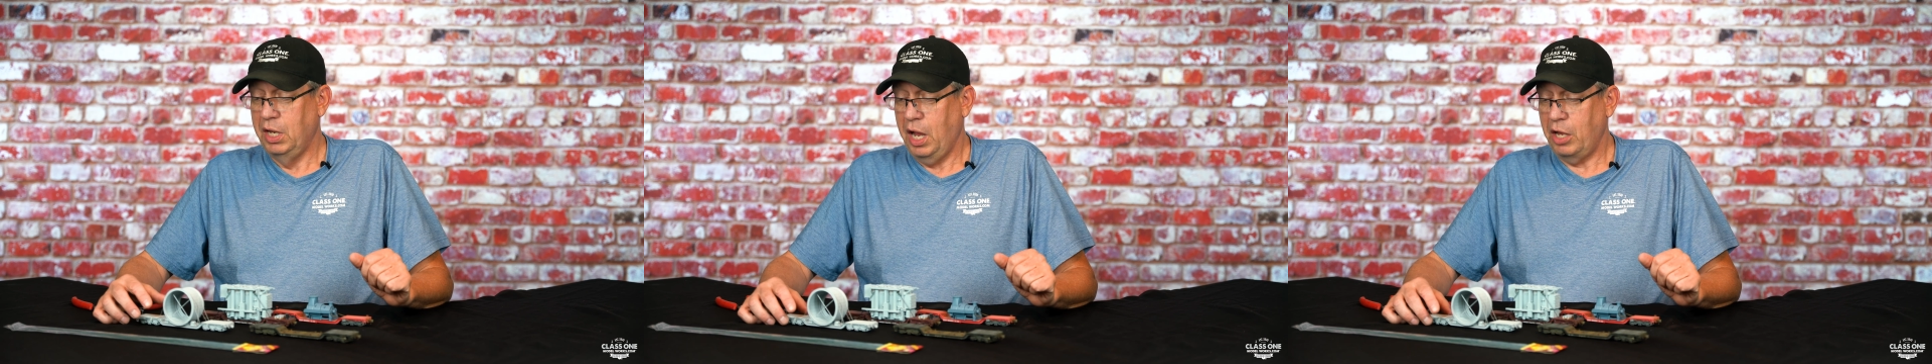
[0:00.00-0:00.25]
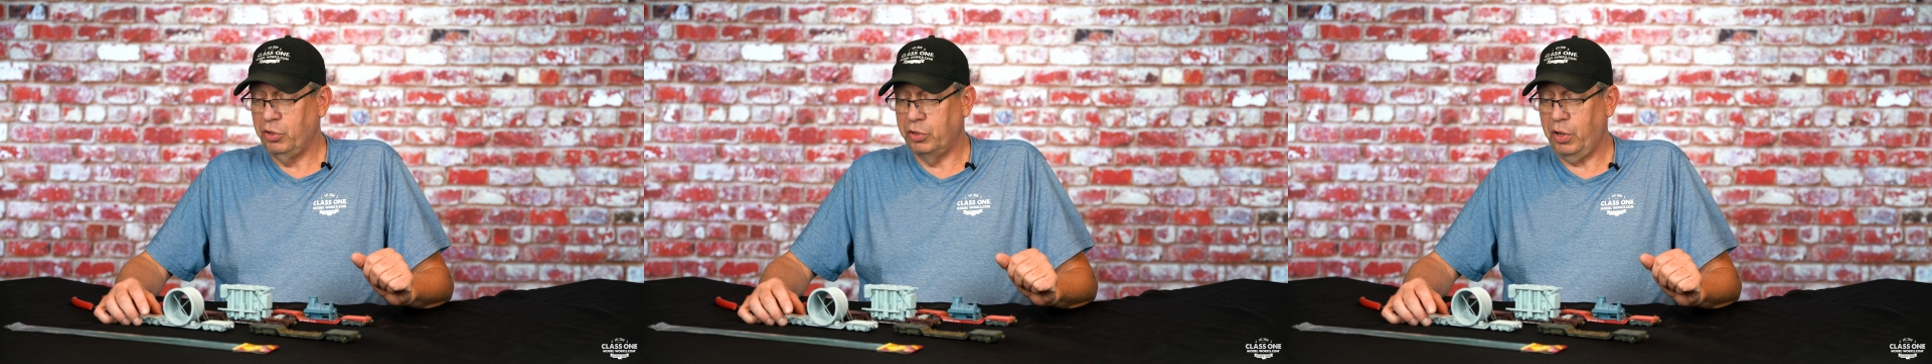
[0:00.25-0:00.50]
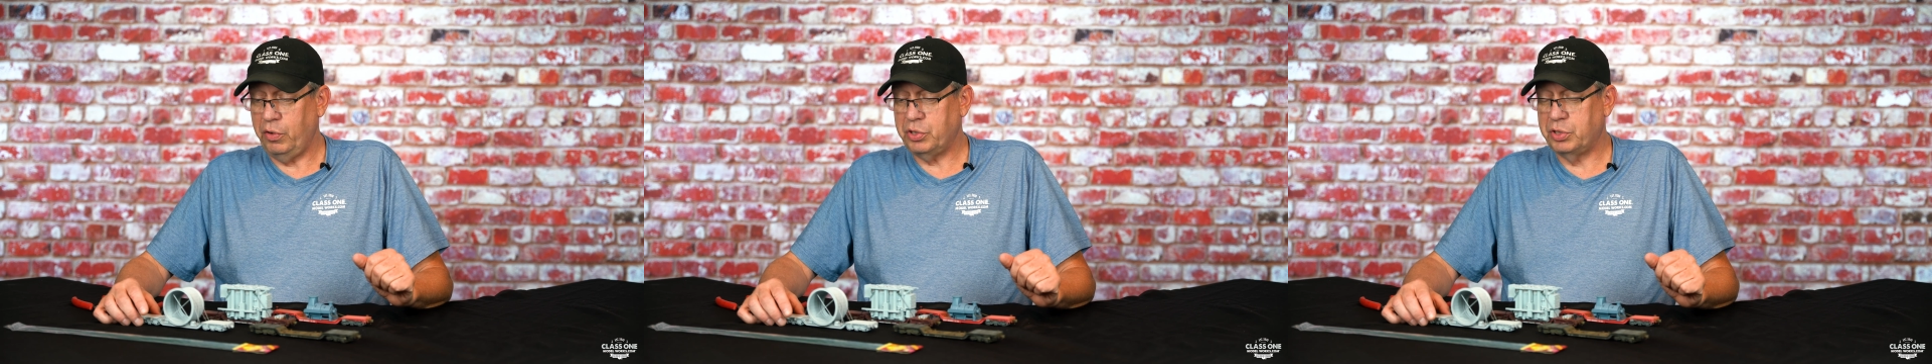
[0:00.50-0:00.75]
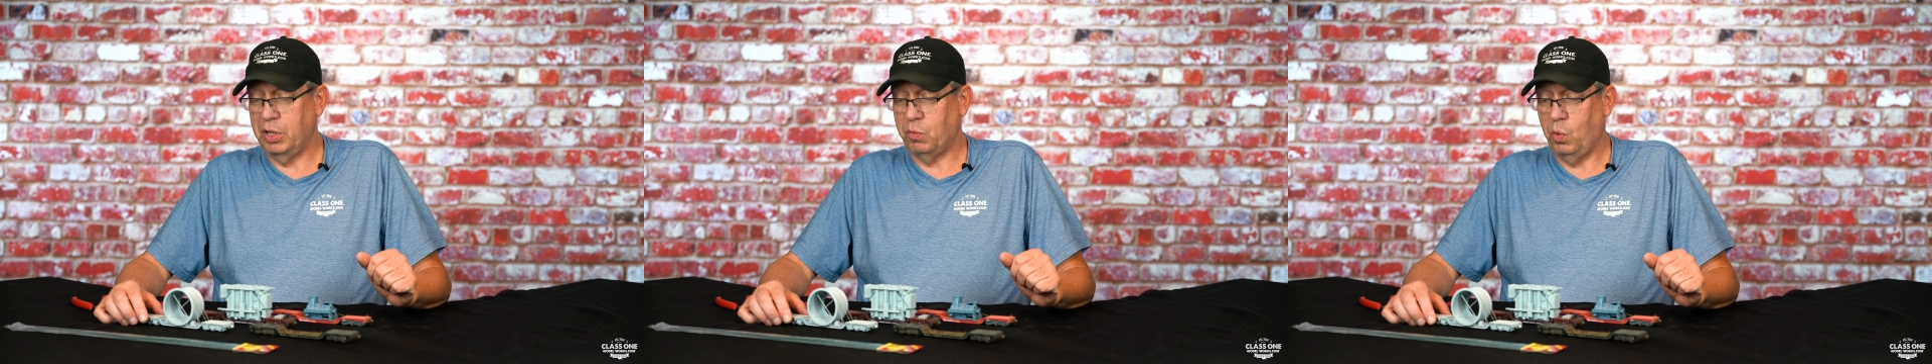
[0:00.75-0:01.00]
and you'll
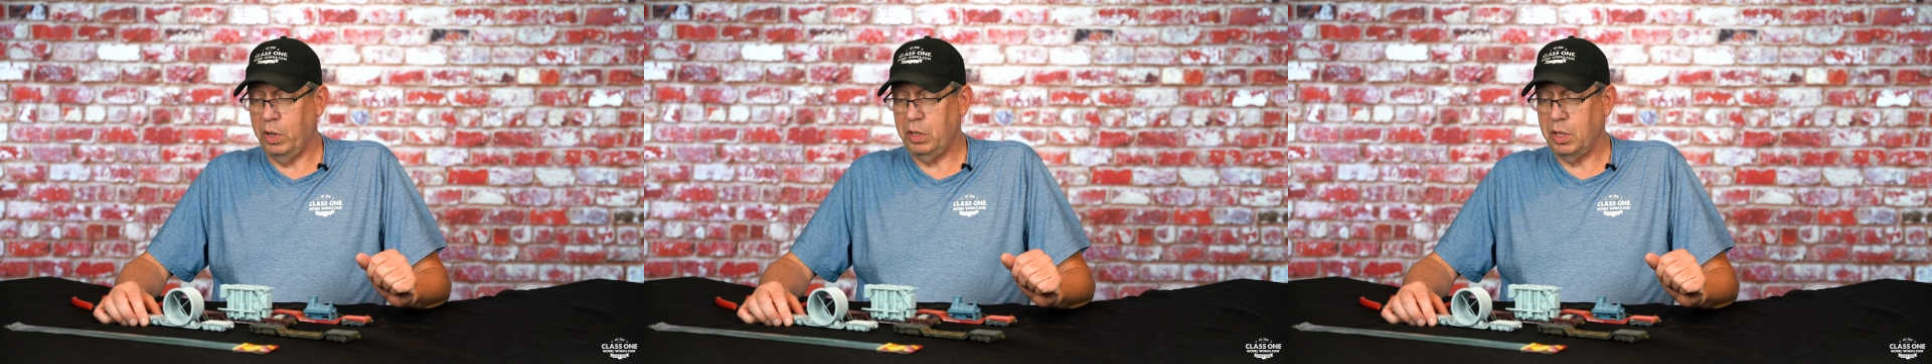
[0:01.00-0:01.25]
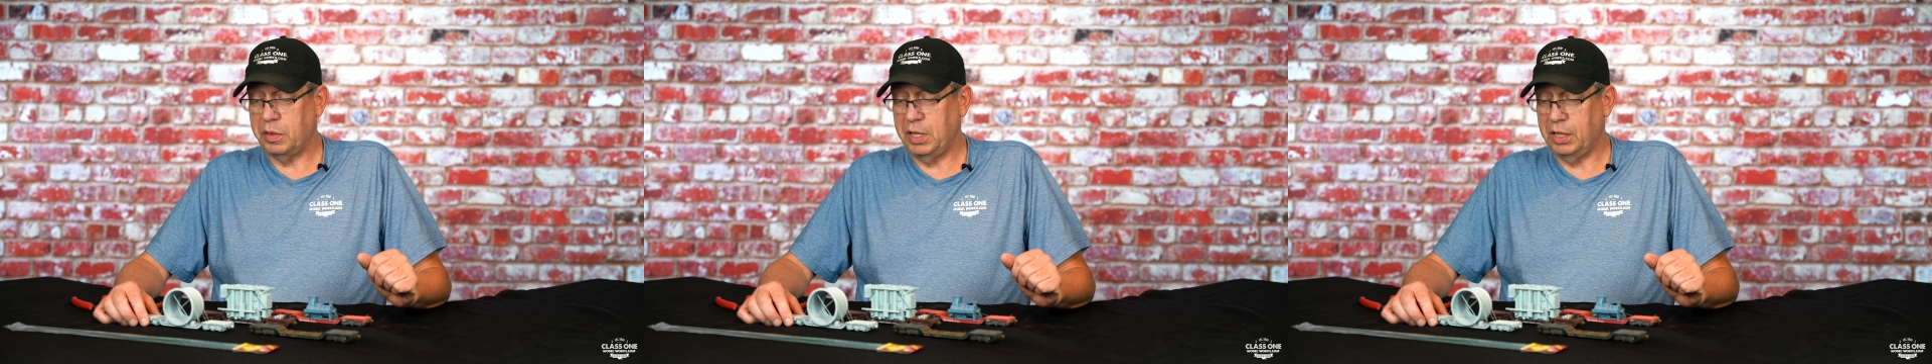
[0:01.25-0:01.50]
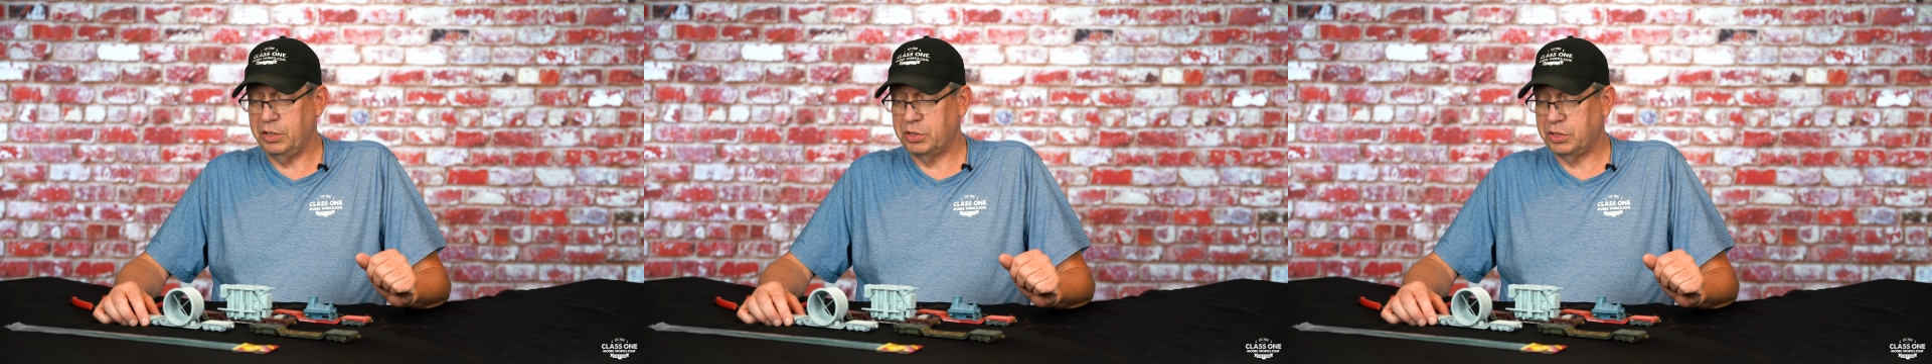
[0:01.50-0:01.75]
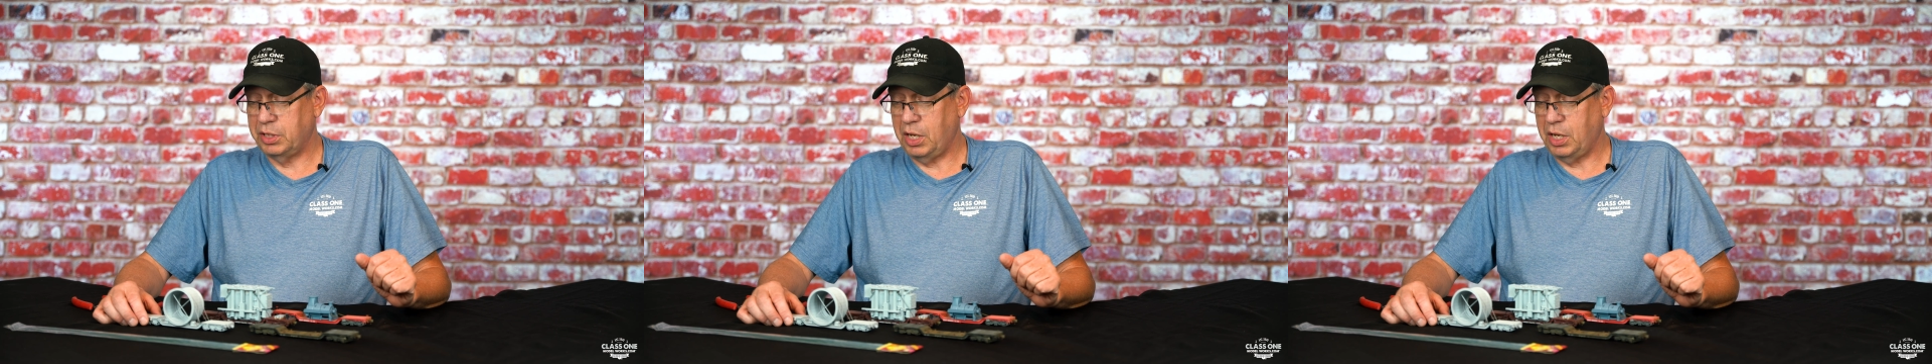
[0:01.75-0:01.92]
notice that one of the things